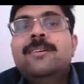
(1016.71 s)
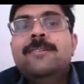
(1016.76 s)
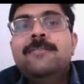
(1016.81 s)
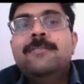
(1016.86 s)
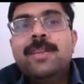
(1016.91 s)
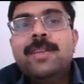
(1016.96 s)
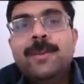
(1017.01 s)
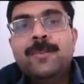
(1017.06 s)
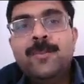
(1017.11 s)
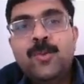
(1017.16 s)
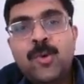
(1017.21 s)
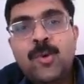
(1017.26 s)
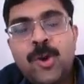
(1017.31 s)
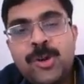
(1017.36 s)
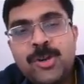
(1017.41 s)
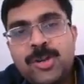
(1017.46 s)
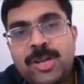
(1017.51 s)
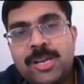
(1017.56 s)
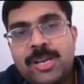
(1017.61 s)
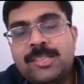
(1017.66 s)
we can move
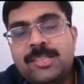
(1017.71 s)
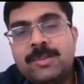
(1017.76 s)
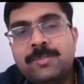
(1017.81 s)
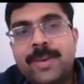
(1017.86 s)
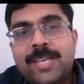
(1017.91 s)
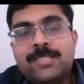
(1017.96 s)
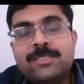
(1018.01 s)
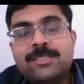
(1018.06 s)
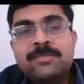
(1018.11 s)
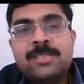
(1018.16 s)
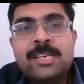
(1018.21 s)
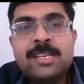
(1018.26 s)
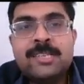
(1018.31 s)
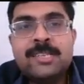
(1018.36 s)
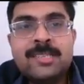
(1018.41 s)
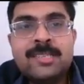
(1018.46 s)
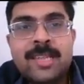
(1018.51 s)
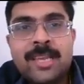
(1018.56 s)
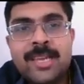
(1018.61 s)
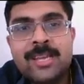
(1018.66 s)
on to another patch of
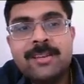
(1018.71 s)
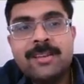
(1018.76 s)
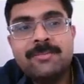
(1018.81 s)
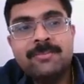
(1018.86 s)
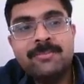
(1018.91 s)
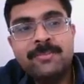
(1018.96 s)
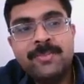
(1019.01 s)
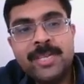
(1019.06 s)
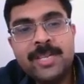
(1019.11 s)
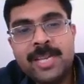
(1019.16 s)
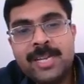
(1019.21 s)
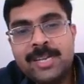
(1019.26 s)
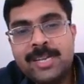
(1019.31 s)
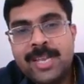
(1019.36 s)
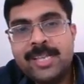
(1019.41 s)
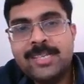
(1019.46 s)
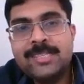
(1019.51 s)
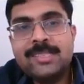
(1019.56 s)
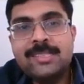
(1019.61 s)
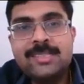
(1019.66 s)
grass there, we can
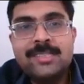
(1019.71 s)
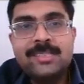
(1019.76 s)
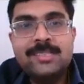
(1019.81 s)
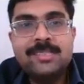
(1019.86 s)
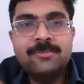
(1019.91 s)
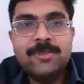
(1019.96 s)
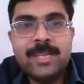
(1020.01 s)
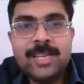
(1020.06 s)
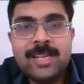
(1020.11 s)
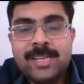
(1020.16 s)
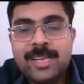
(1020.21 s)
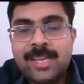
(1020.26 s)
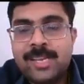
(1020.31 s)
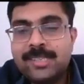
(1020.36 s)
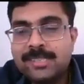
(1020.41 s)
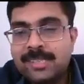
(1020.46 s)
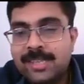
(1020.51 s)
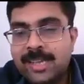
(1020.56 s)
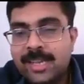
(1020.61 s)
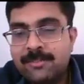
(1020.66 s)
taste this, we can
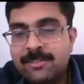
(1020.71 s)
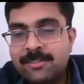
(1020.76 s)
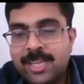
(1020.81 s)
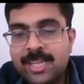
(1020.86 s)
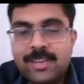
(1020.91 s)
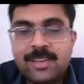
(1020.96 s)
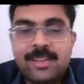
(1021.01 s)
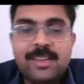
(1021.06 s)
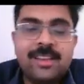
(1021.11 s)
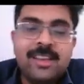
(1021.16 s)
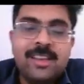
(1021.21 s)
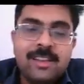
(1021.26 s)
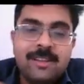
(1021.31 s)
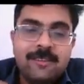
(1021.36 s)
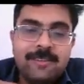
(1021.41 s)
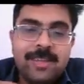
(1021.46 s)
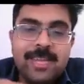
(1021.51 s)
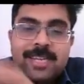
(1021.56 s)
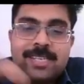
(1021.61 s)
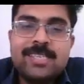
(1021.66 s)
taste that,
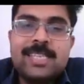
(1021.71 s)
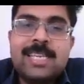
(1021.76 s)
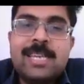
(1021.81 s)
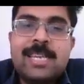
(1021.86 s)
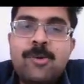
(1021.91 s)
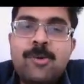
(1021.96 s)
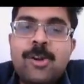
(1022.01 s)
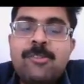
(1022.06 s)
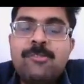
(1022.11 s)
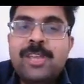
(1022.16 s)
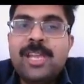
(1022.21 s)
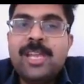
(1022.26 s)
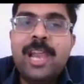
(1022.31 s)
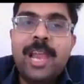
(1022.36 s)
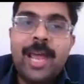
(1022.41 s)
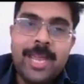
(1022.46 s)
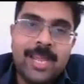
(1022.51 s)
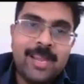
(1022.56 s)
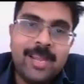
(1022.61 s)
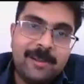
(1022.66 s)
we can see what we
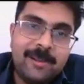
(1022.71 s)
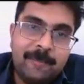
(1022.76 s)
like.